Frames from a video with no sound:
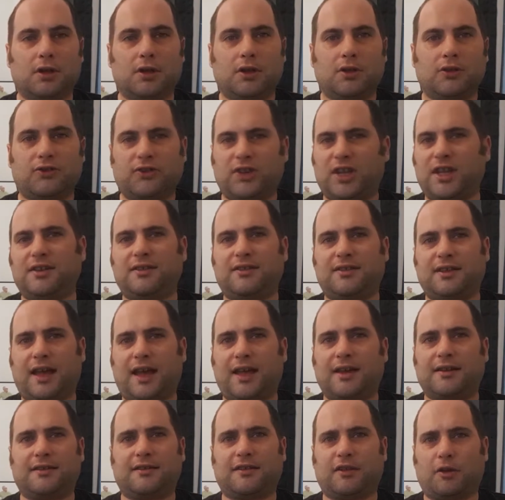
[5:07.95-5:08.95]
Scenes
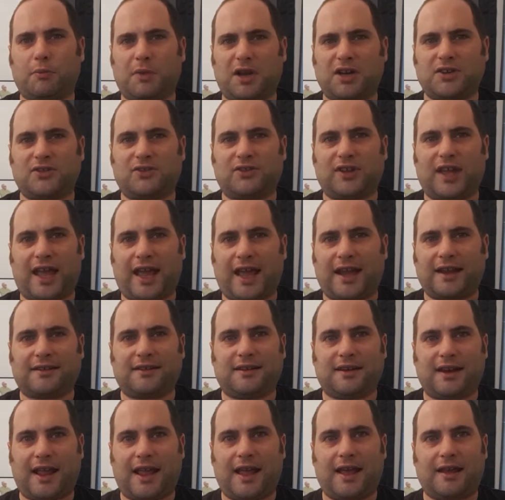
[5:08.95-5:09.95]
aren't so much as
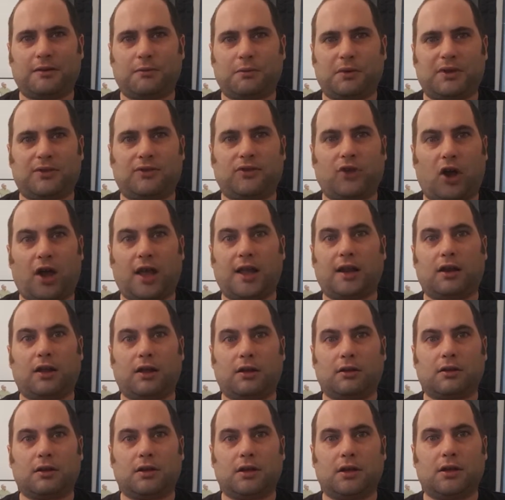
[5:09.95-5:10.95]
acted out with
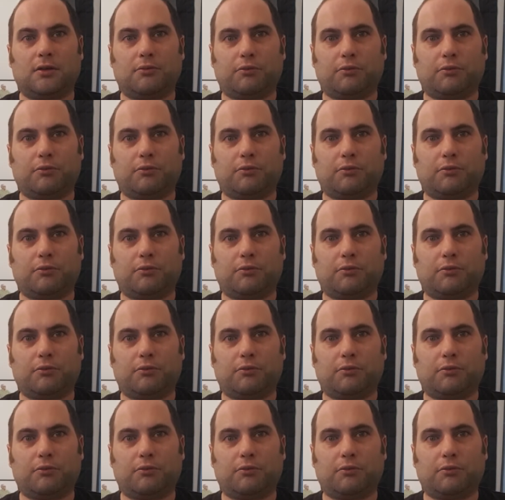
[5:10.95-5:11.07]
dialogue,